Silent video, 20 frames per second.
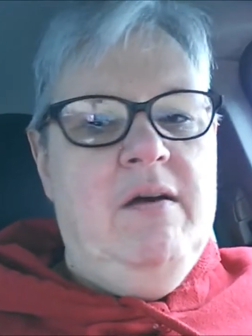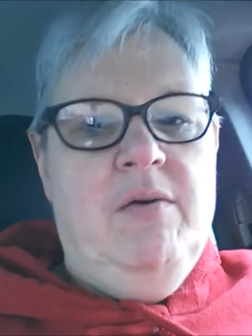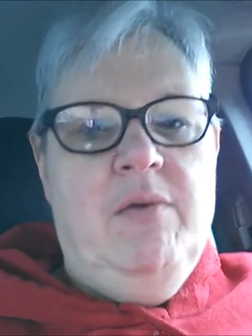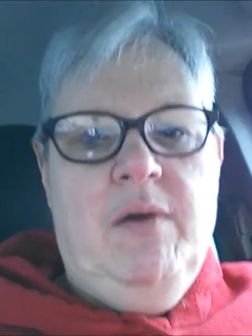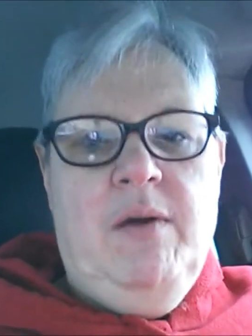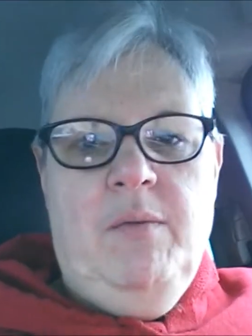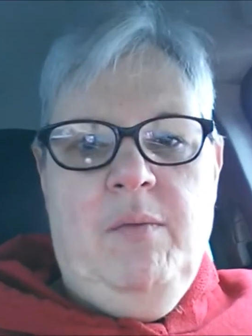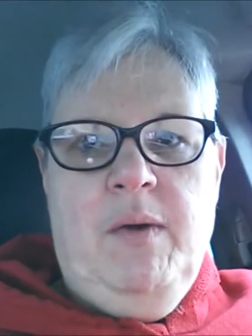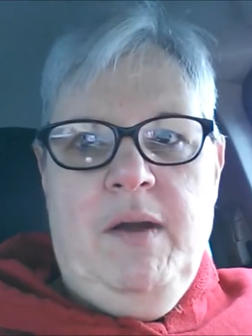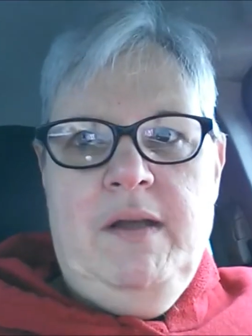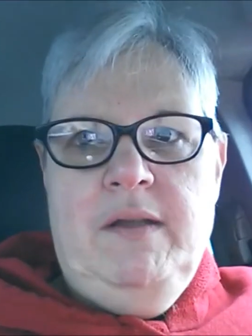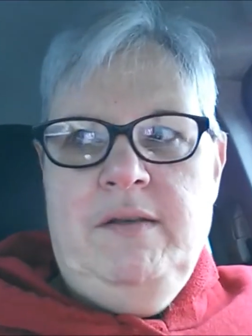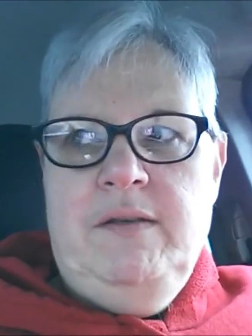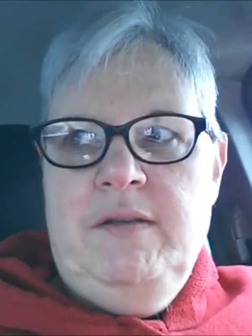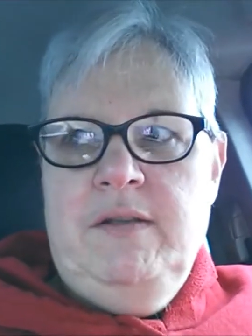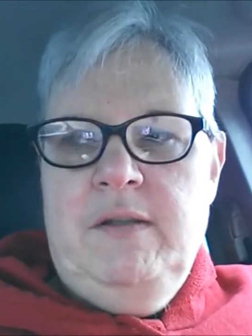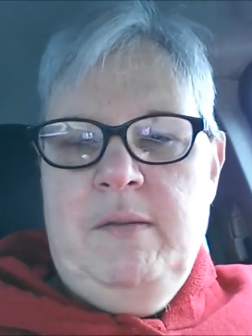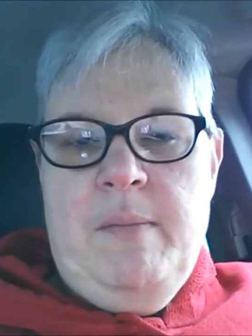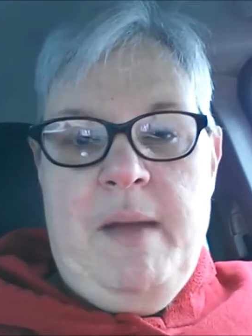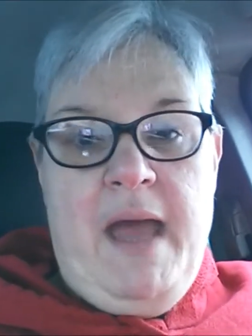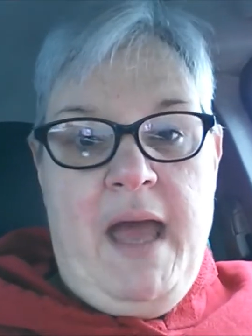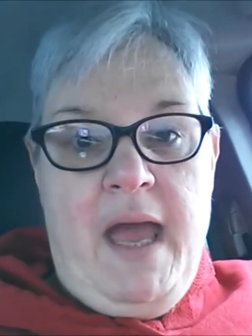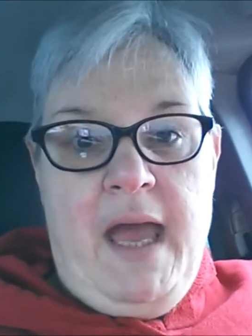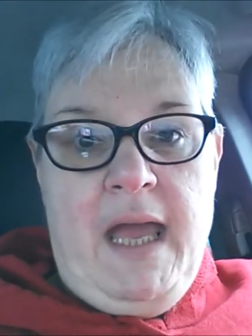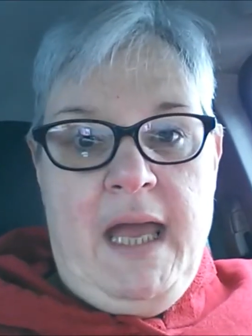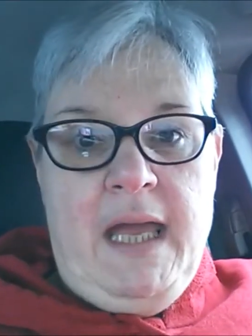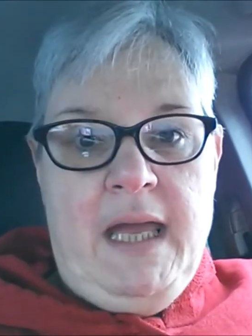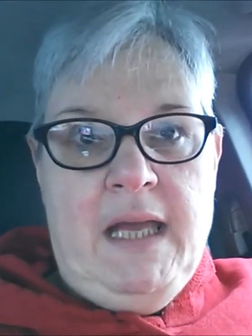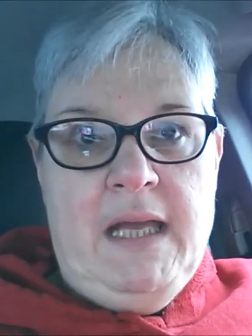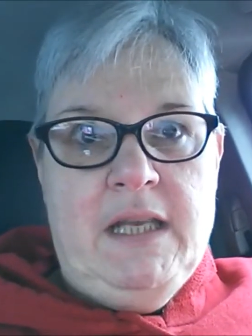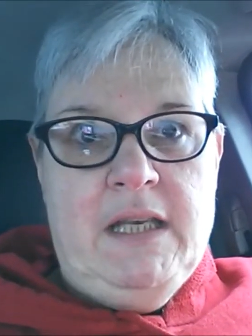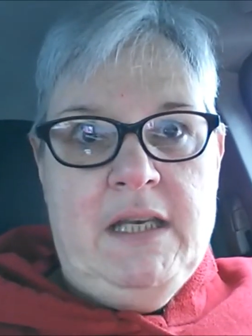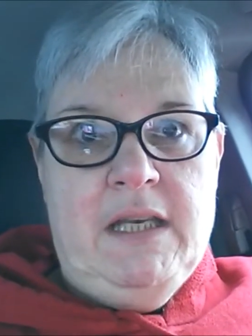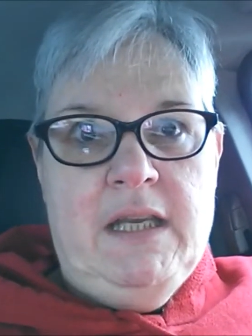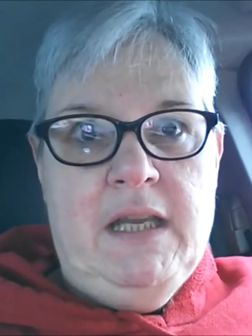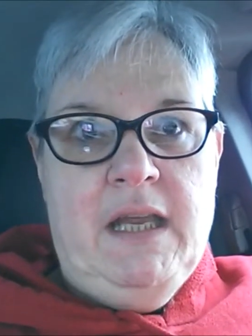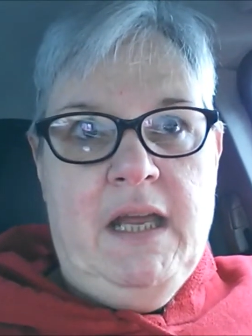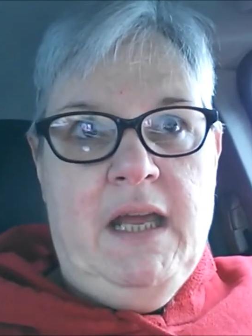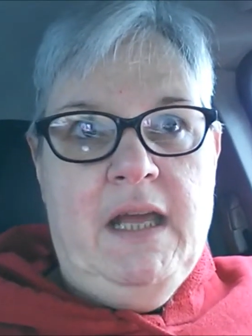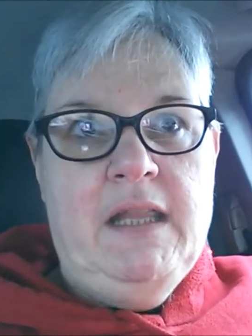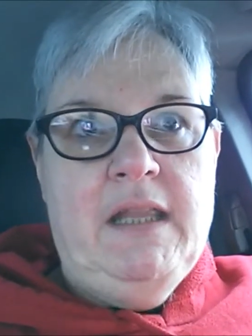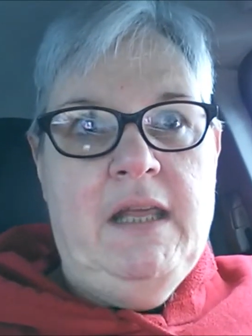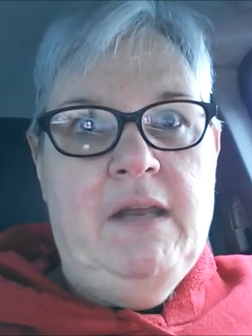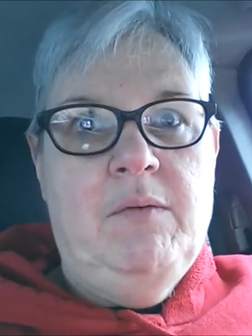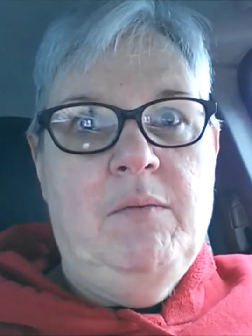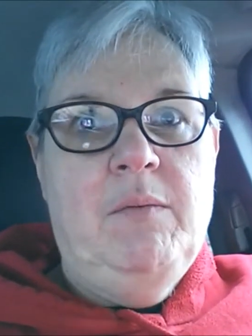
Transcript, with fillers: We went to the bank, and then